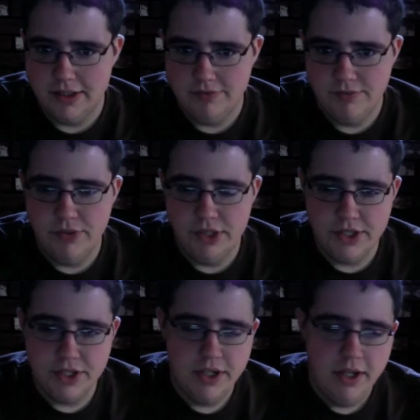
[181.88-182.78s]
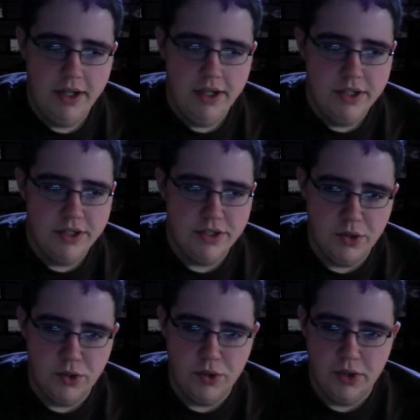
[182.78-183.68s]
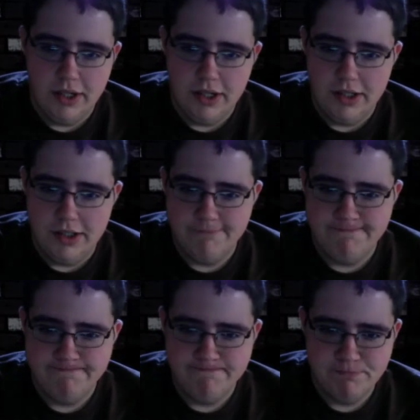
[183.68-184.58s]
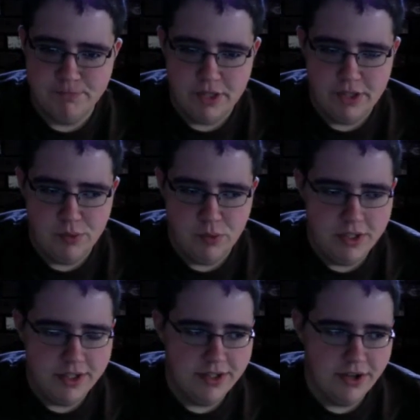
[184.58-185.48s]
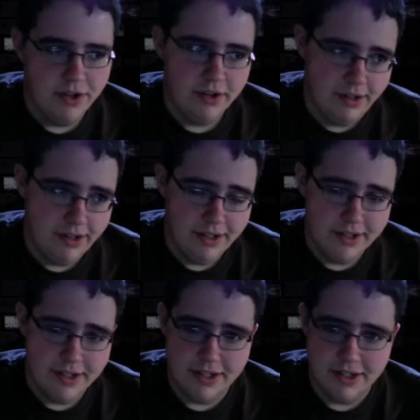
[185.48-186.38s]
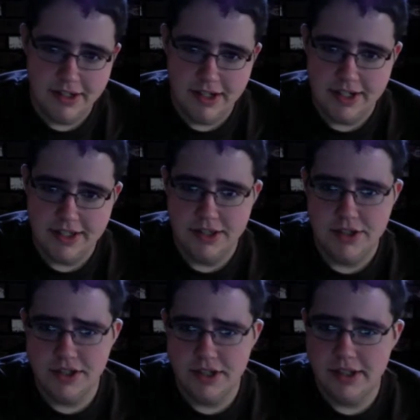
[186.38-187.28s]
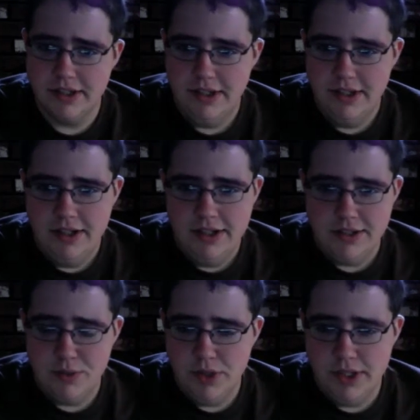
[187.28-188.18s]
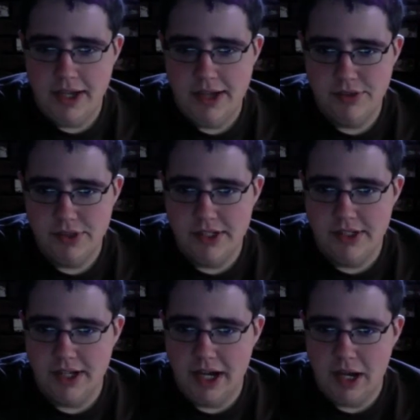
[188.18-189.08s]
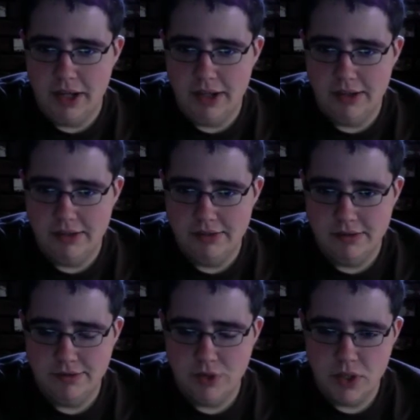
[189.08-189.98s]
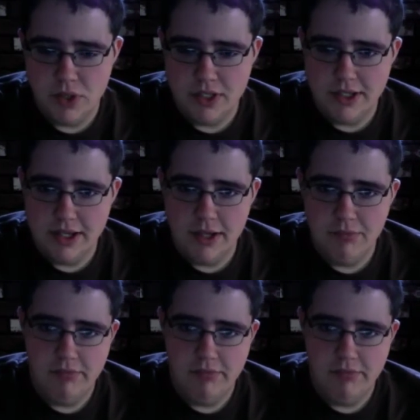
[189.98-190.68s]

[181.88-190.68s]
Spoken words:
village. So where to start? I guess like I said, it's a really heavily combat focused game,